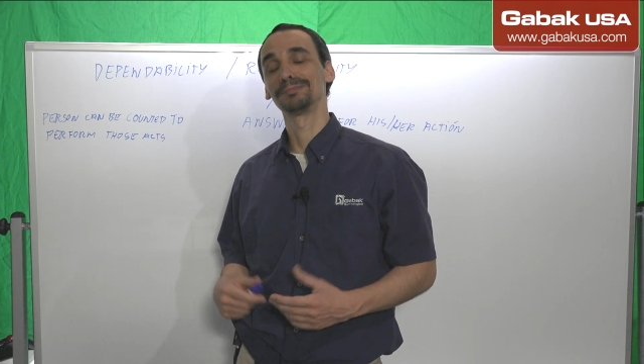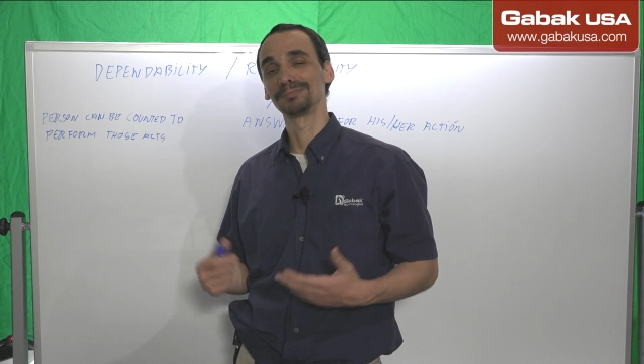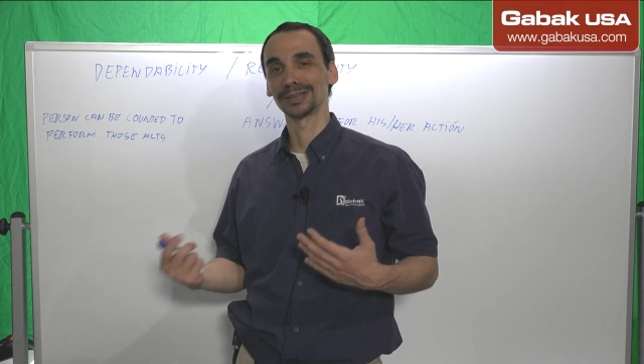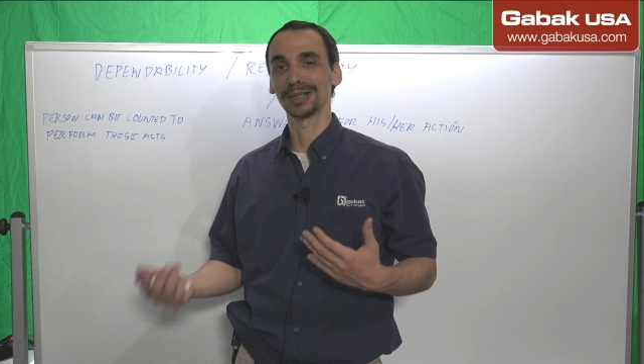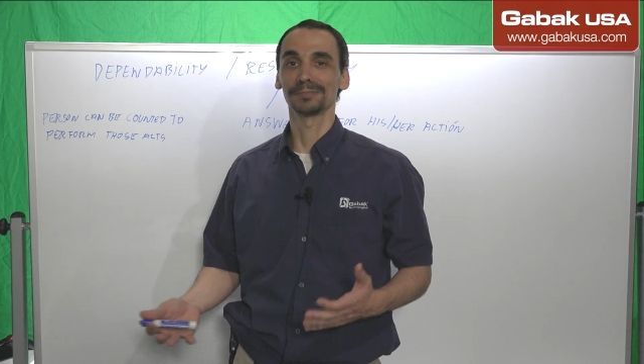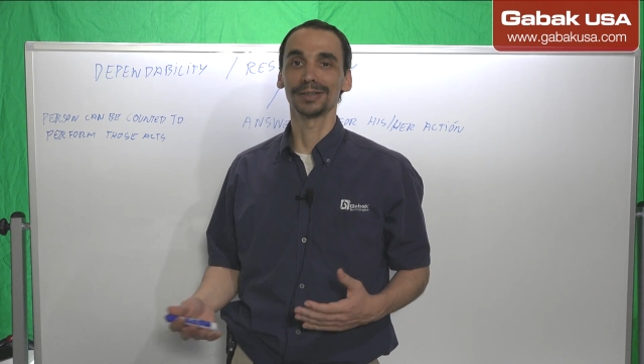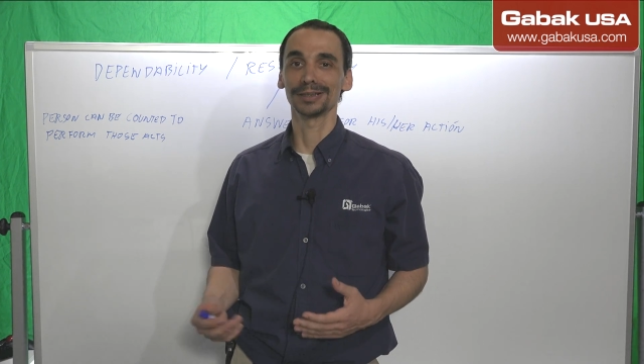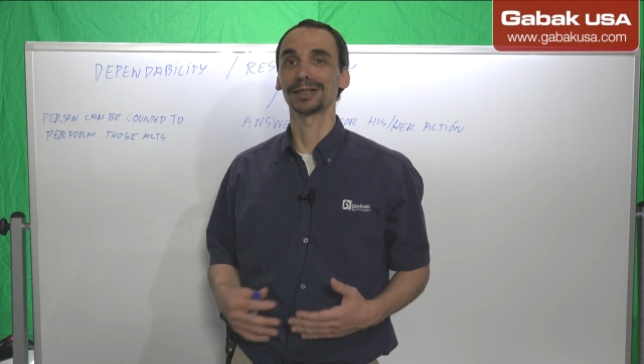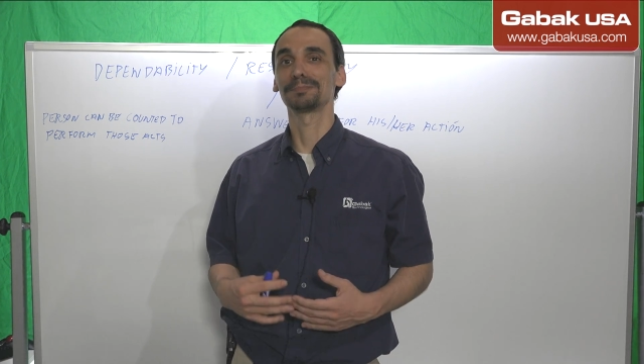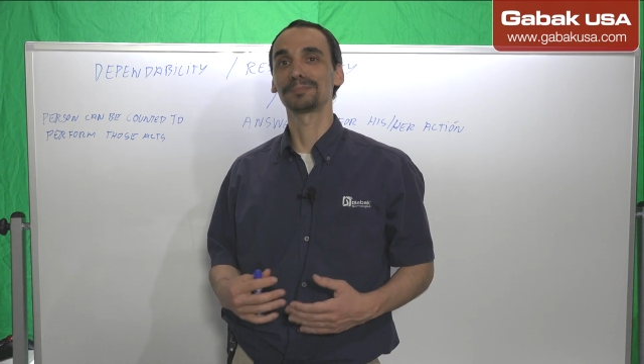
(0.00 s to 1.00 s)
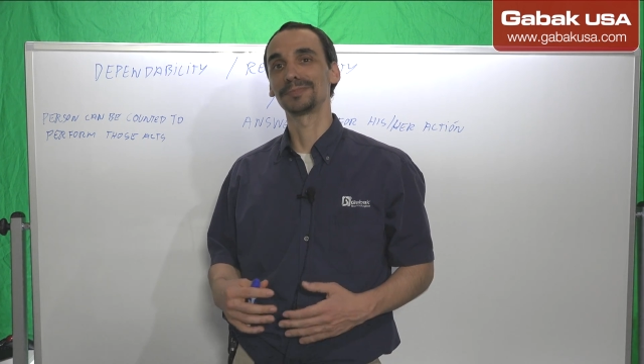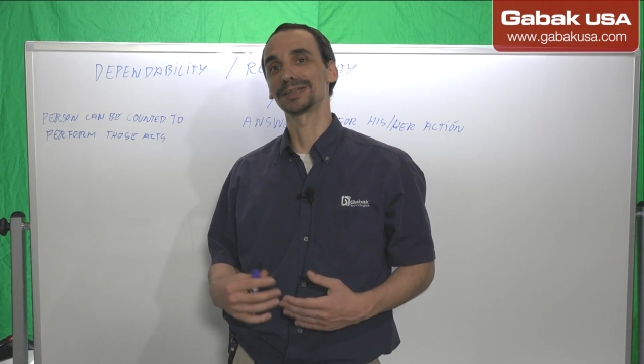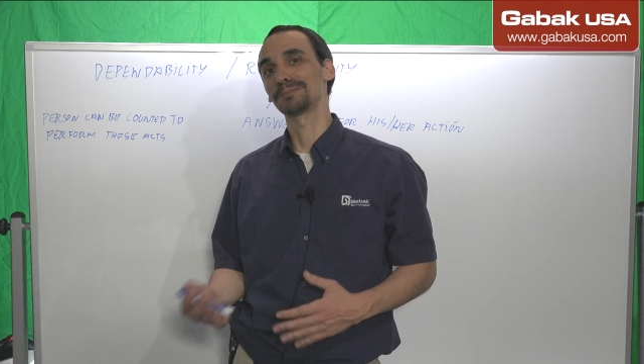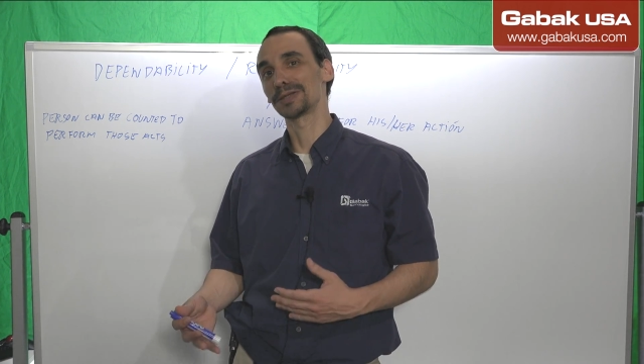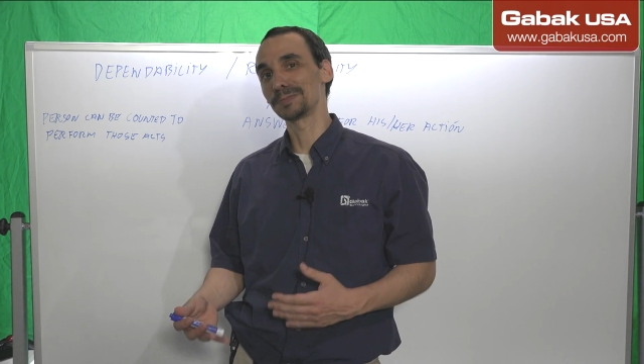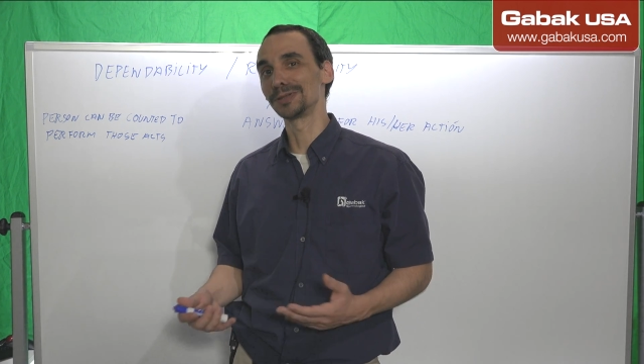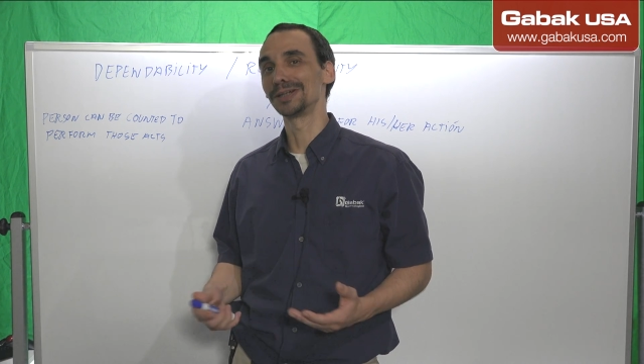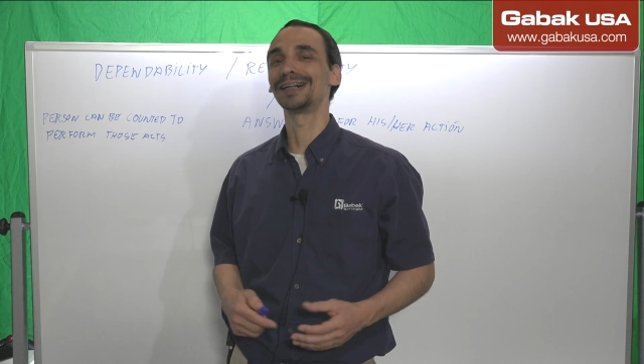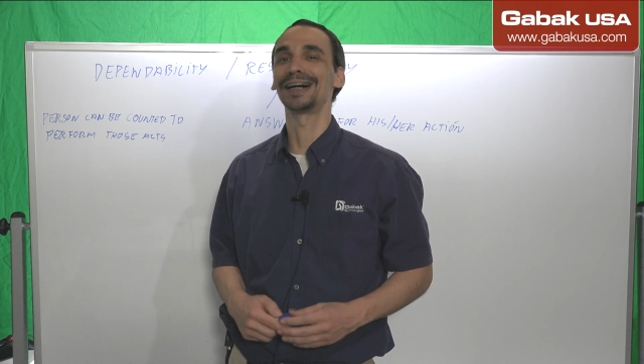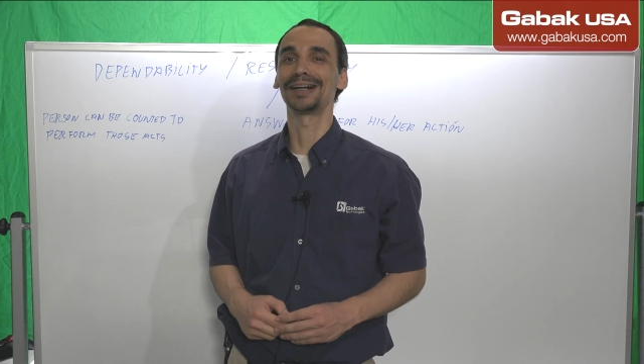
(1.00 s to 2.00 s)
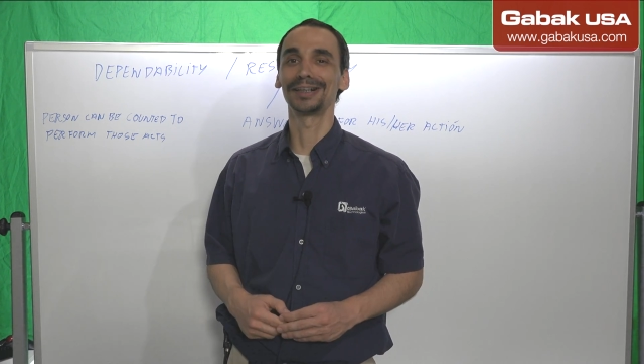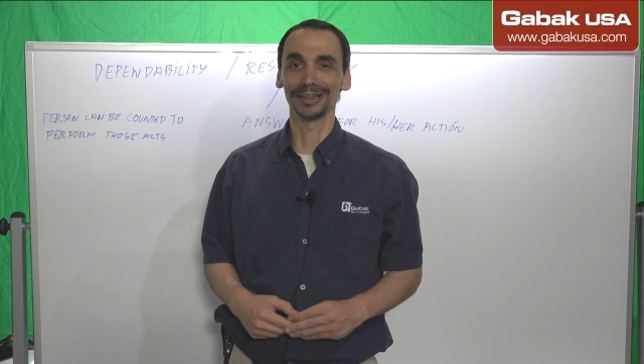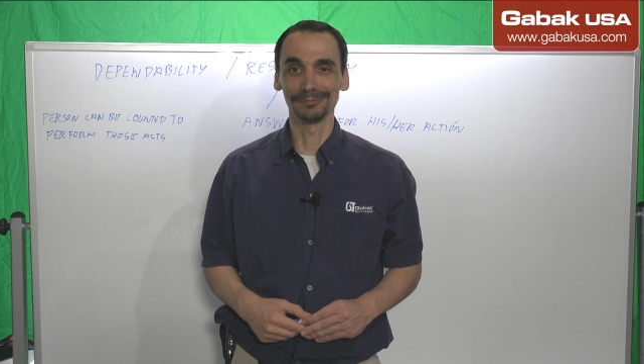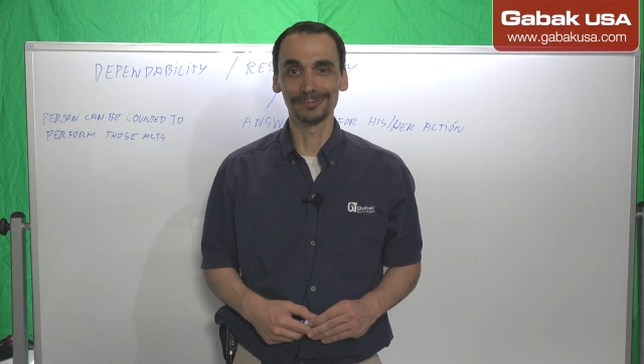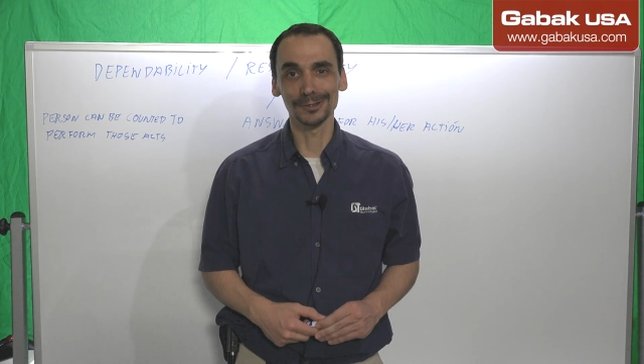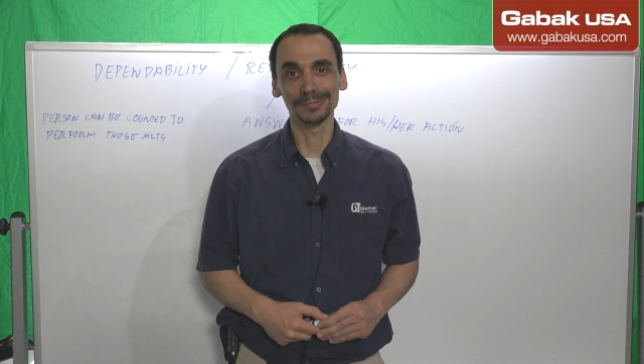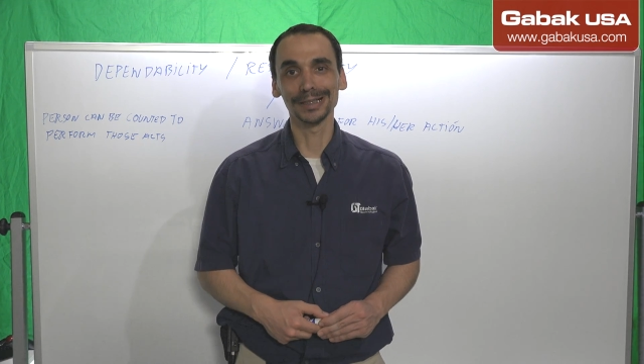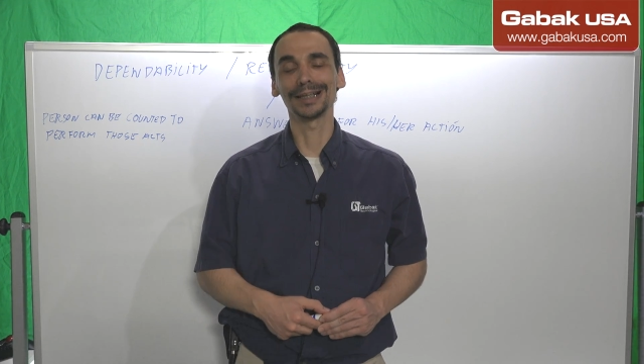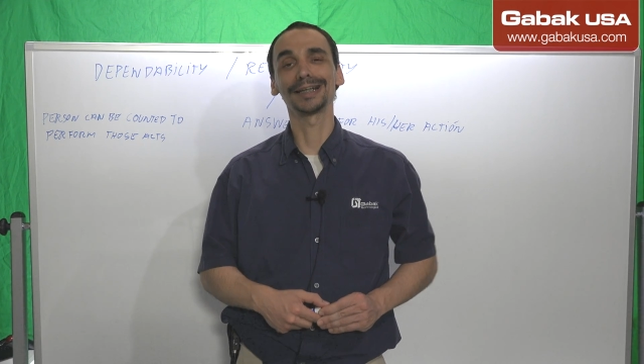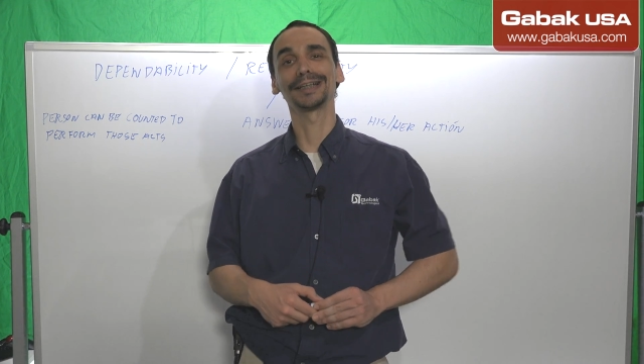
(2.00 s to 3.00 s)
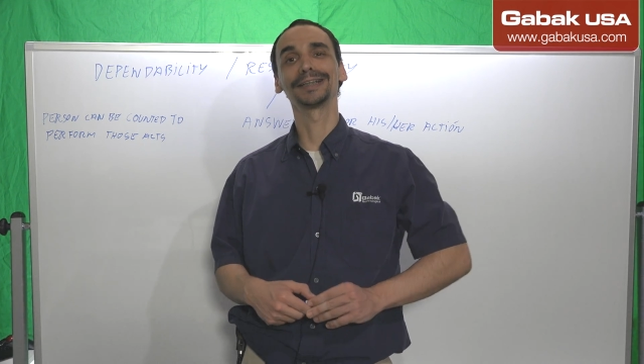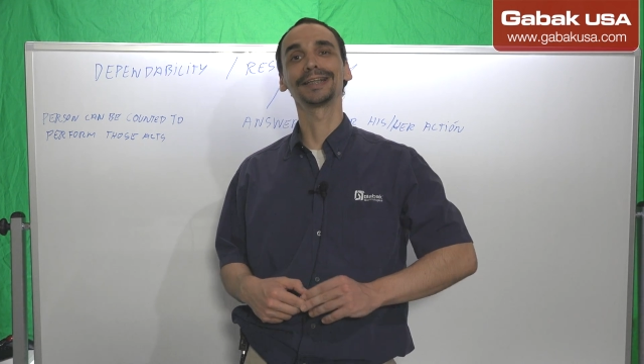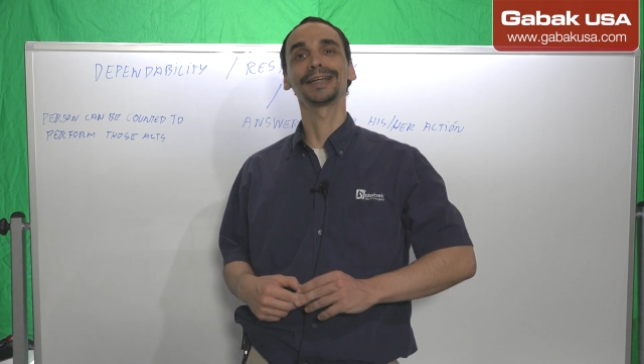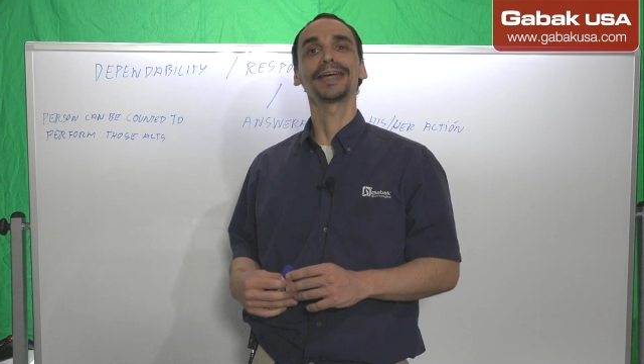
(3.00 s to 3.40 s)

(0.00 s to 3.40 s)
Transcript: some, some, some people are informal and